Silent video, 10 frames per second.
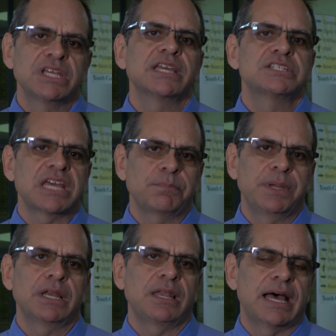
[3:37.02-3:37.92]
seeing in St.
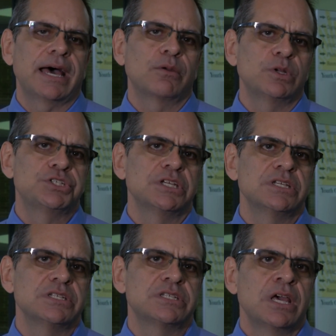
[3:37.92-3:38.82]
Pete a lot, which
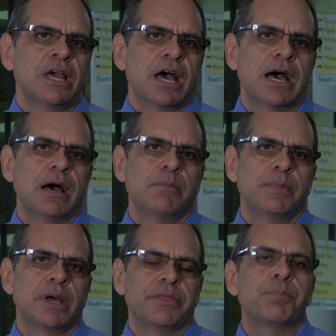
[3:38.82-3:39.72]
is um,
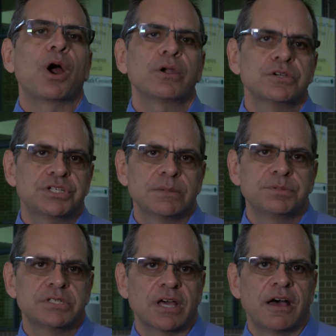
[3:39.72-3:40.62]
the
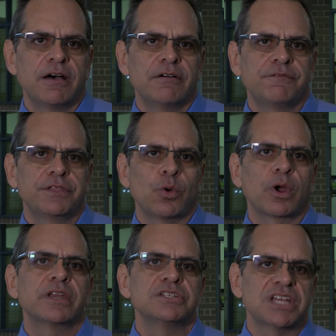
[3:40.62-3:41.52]
partnerships of the
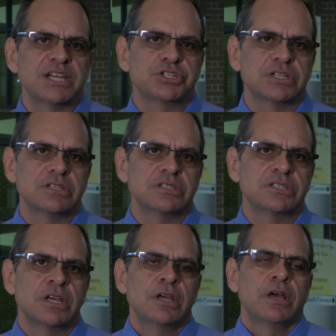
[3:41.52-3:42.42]

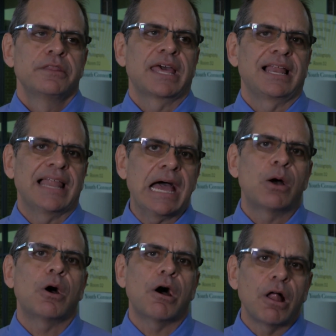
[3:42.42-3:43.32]
organizations that
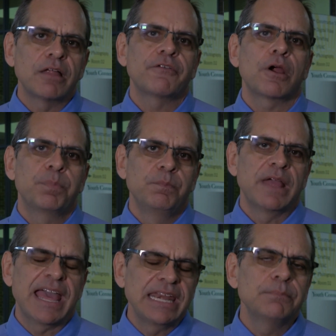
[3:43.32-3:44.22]
allow all of our,
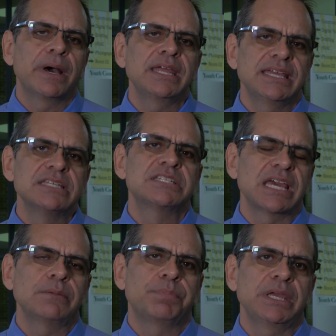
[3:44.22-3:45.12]
anybody in
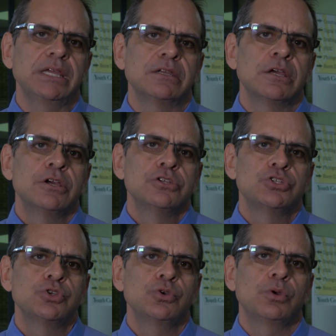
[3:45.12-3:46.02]
St. Pete
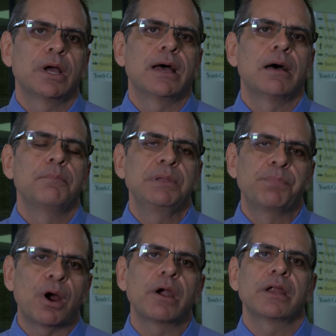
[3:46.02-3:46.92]
to uh, be
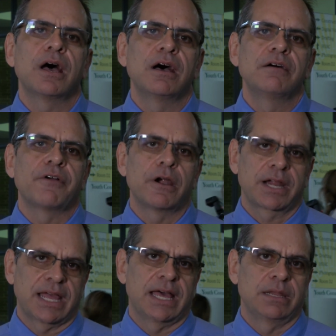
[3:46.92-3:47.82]
part of our
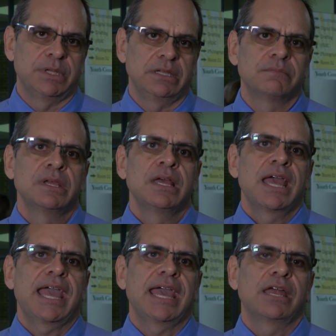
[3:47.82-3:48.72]
economy.
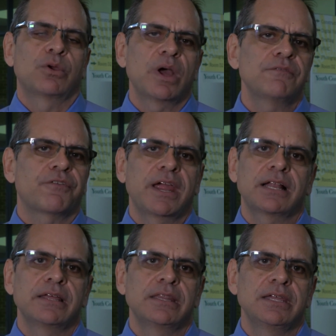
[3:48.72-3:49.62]
And quite
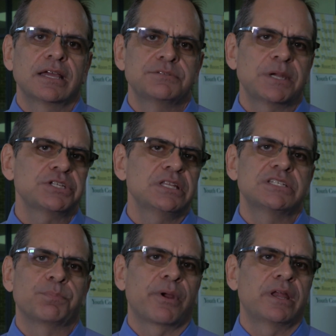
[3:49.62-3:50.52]
frankly, the, especially
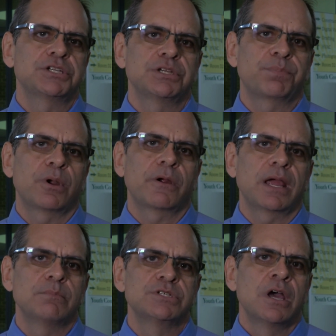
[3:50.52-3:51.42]
these apprenticeship
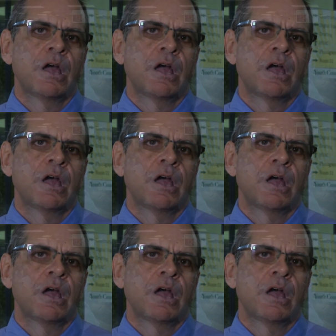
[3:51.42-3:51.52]
programs